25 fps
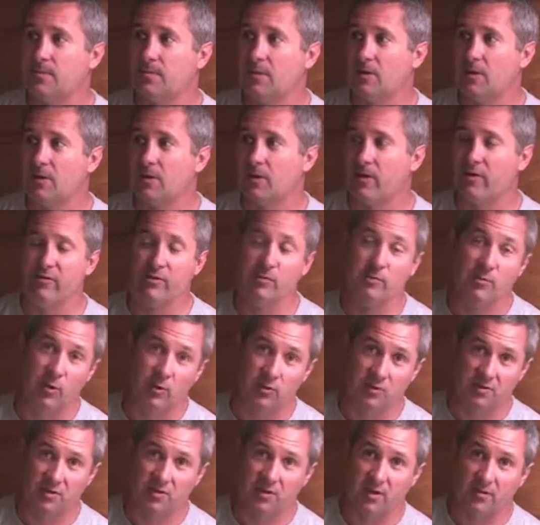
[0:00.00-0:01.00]
you know, every
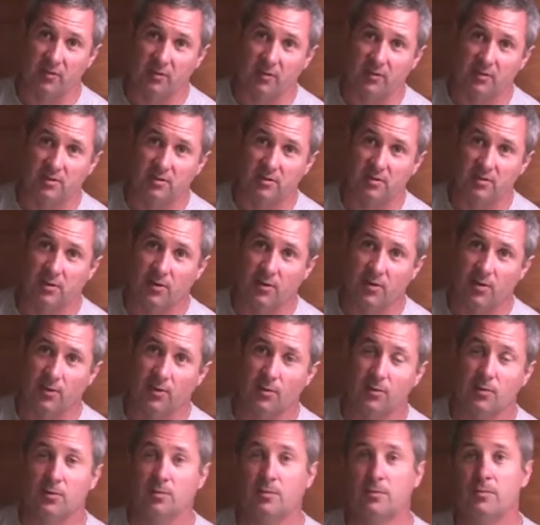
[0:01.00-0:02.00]
boat's different,
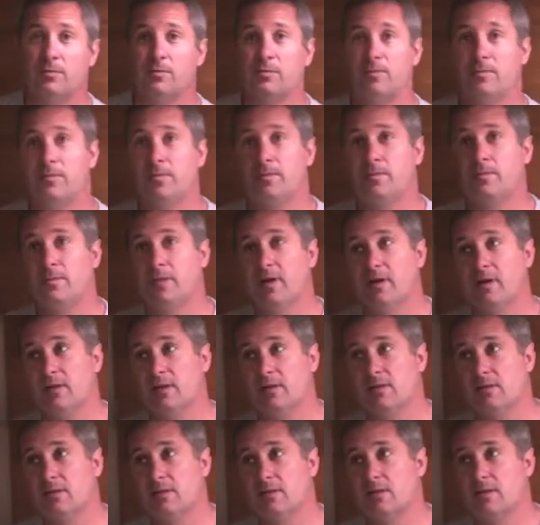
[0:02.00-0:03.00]
so
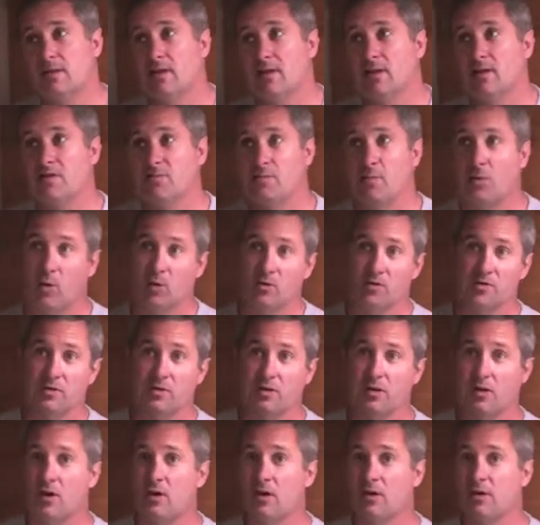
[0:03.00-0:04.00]
there's pros
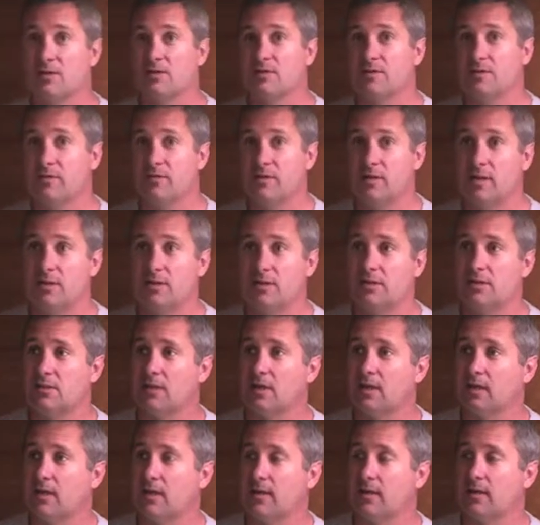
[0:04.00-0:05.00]
and cons of each.
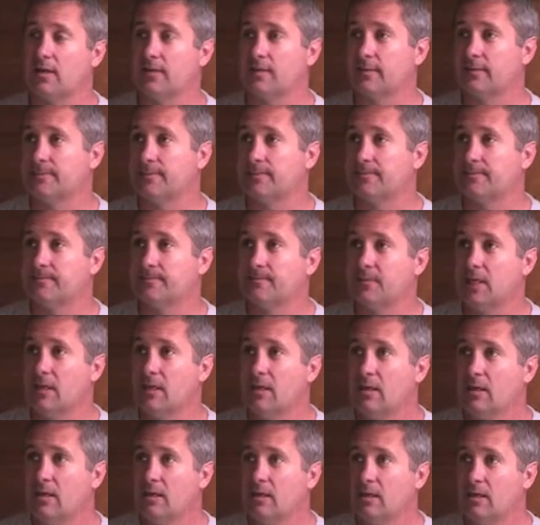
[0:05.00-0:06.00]
You know,
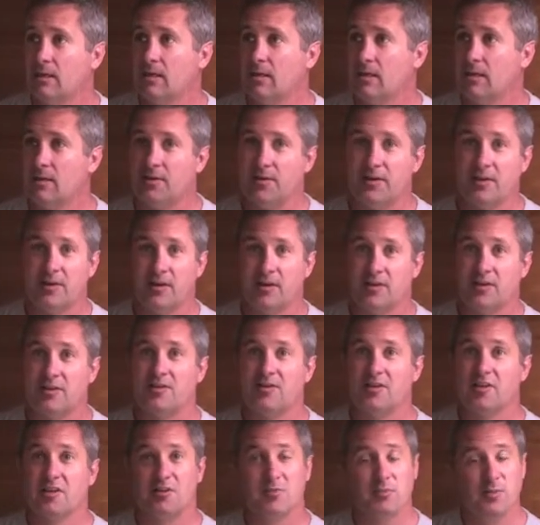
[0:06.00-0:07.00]
you get a
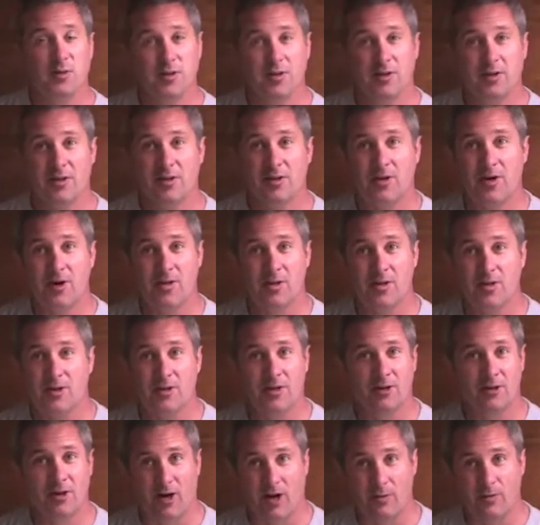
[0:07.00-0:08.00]
$6 million
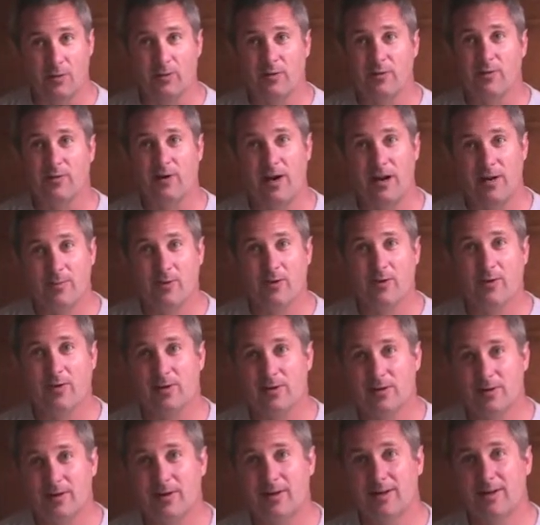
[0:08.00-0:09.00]
carbon
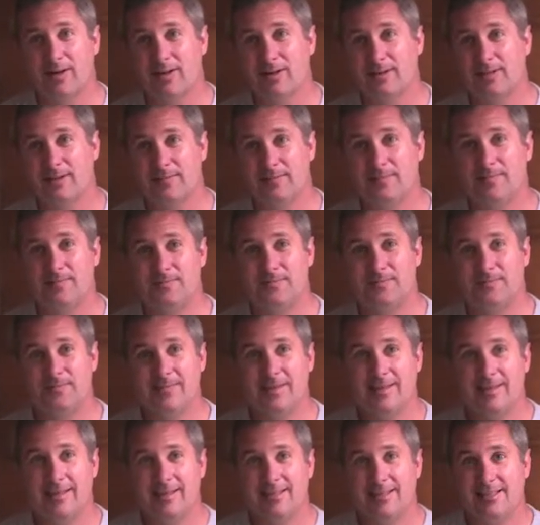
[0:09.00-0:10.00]
fiber
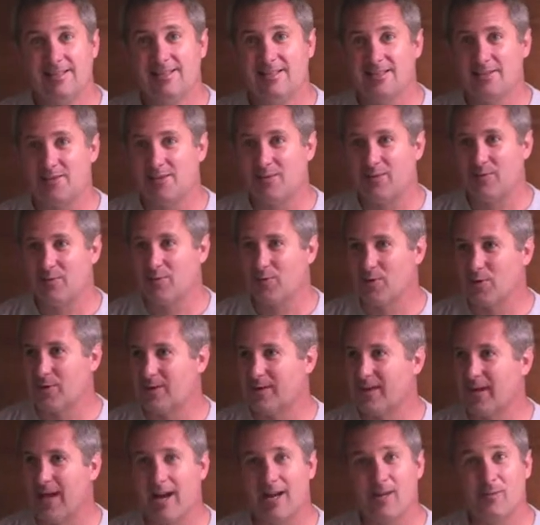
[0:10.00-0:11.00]
60-foot
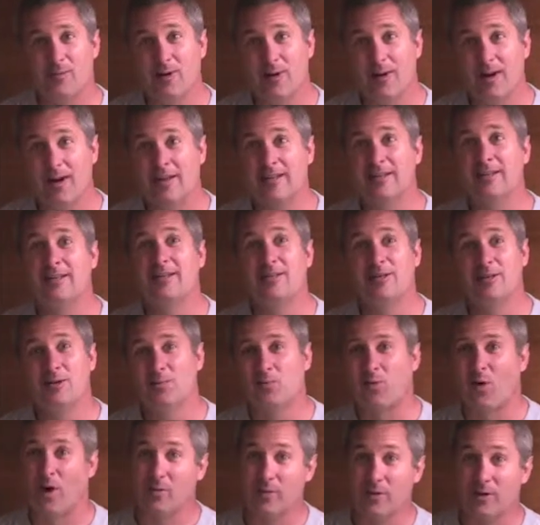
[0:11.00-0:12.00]
catamaran, you're
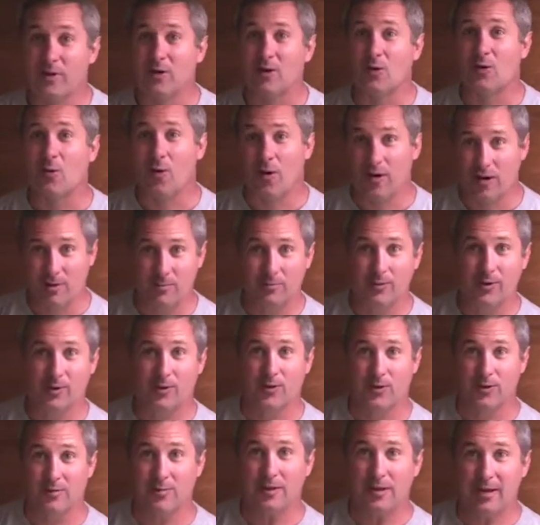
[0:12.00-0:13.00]
probably going to want to
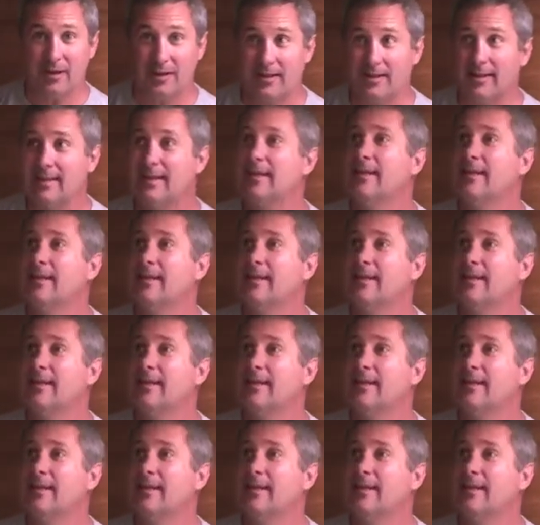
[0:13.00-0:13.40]
build them in.